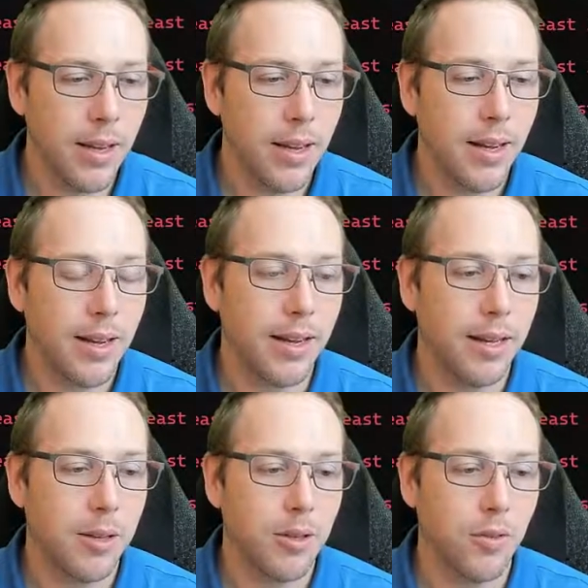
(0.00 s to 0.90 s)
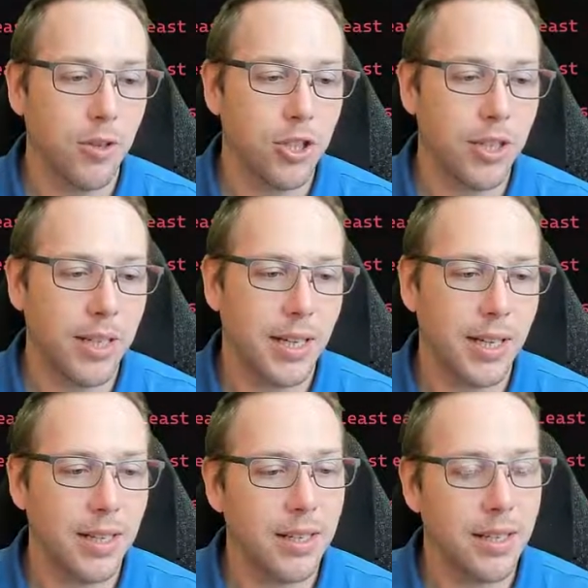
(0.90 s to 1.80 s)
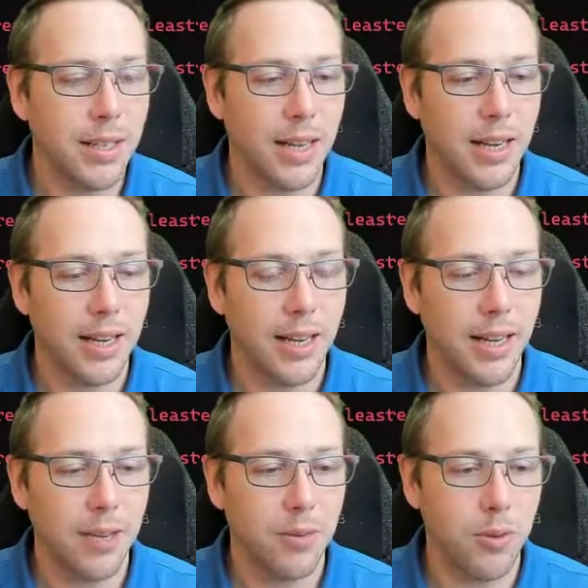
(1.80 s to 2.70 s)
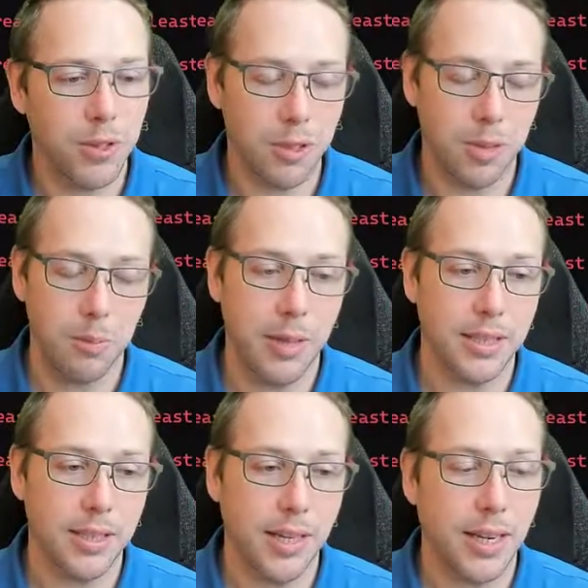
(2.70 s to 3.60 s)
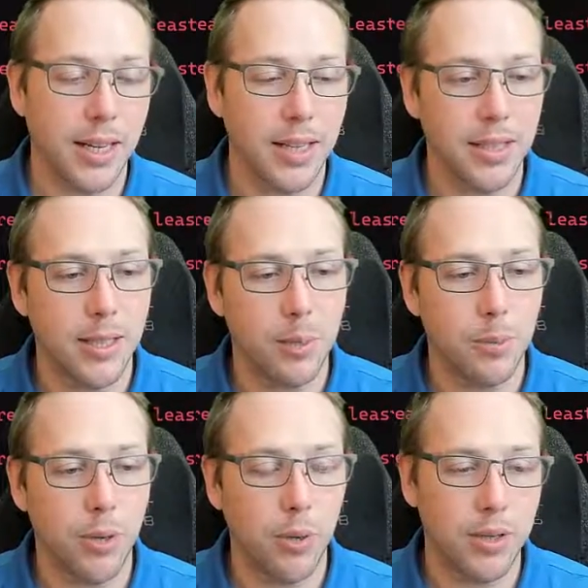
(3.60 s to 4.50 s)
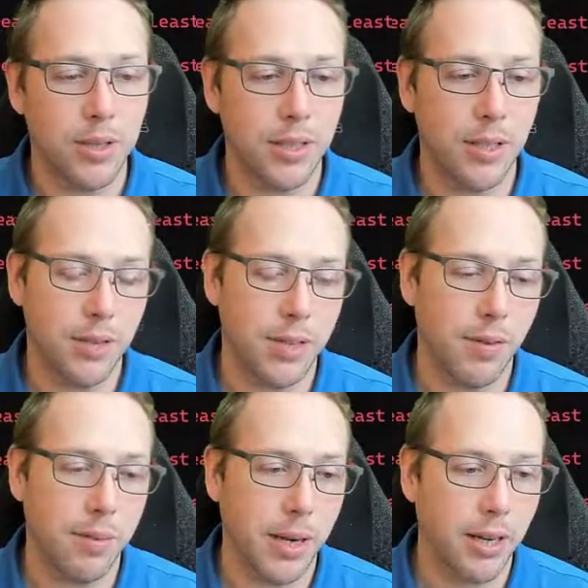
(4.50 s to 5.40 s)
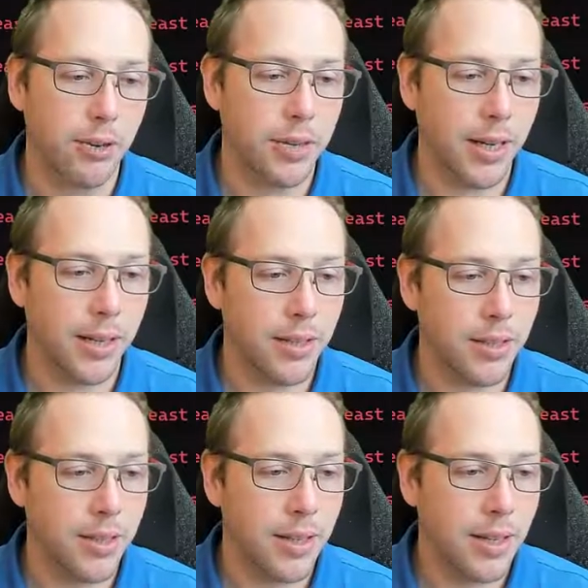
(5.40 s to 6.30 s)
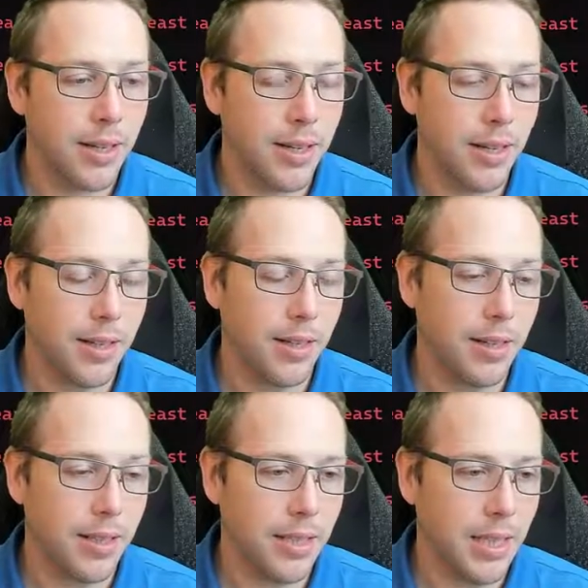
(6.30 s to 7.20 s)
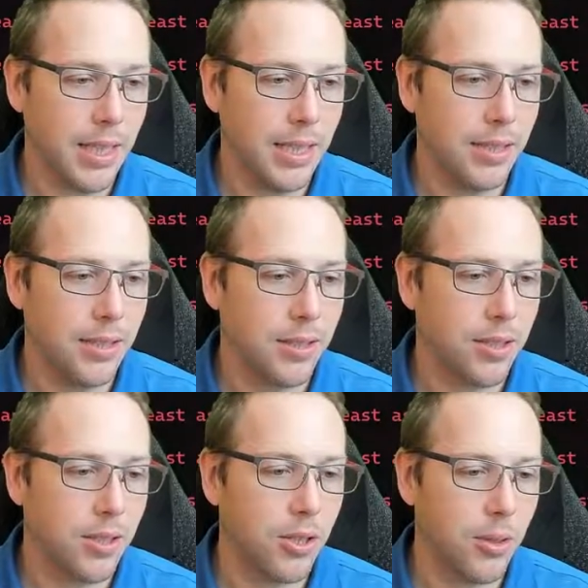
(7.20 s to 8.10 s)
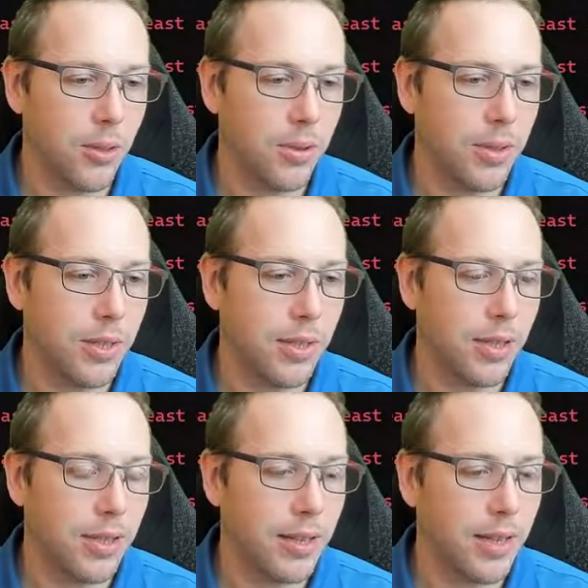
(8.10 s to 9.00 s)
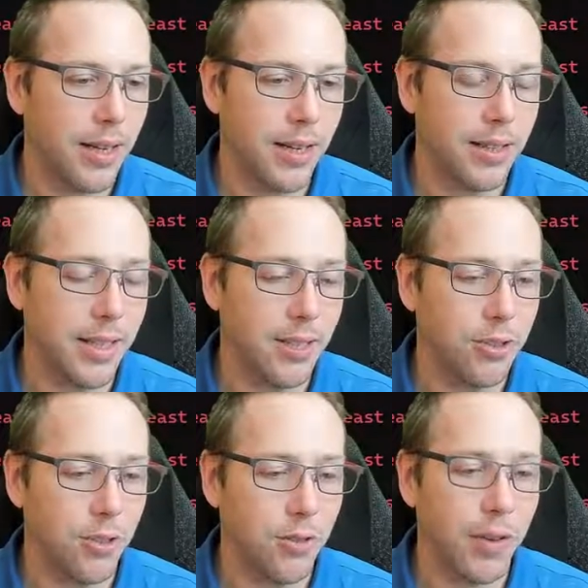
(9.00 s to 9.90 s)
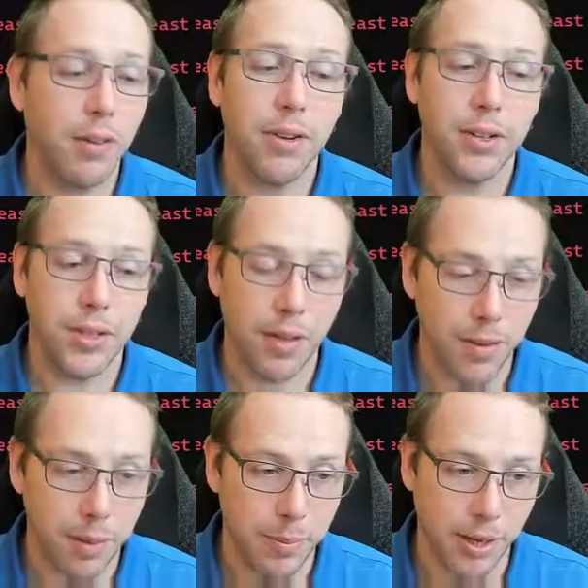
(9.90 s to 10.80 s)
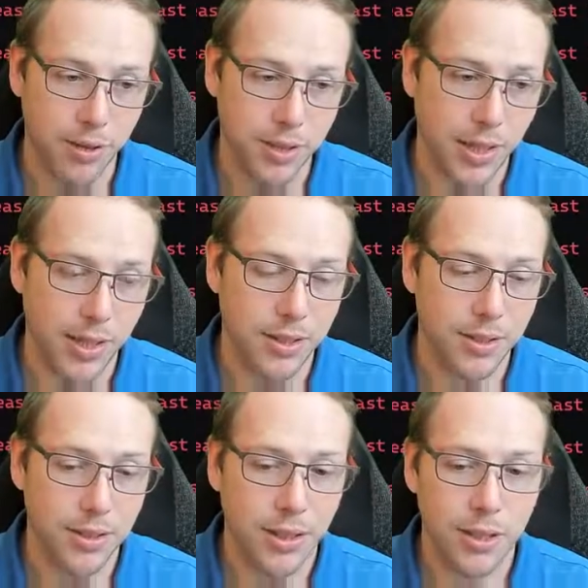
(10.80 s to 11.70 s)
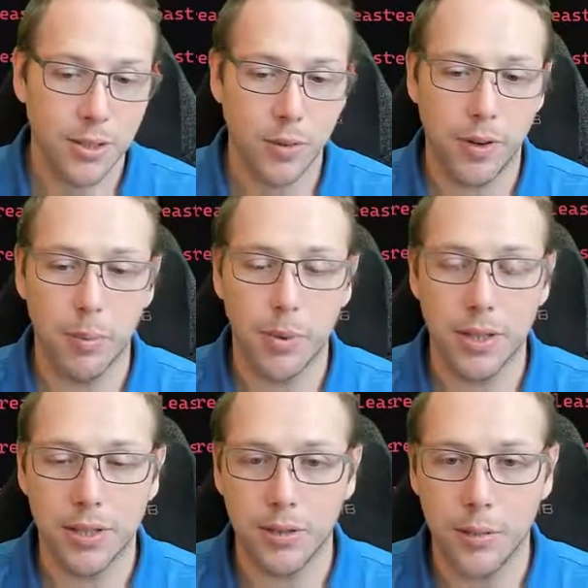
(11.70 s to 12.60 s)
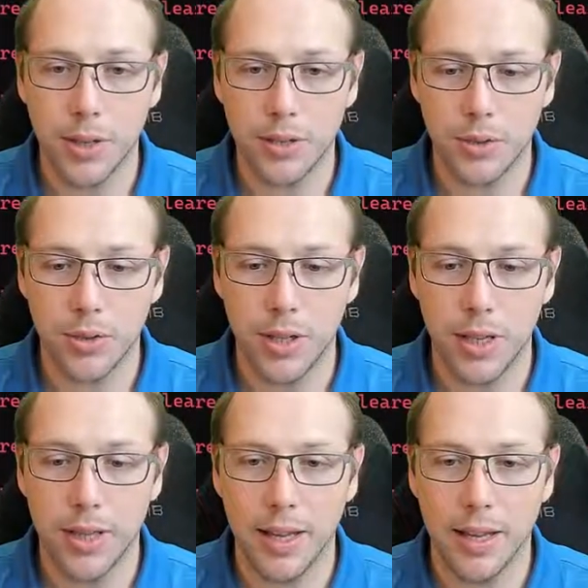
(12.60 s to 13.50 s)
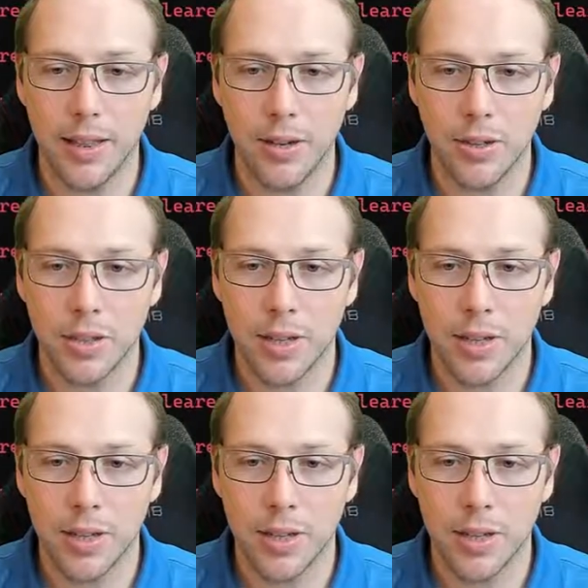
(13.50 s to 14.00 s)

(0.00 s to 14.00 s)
The version 9 that I had, this is the best that I had gotten to this point, was 607 microseconds. Denis's code got down to 570 microseconds. So very impressive. We also see that there's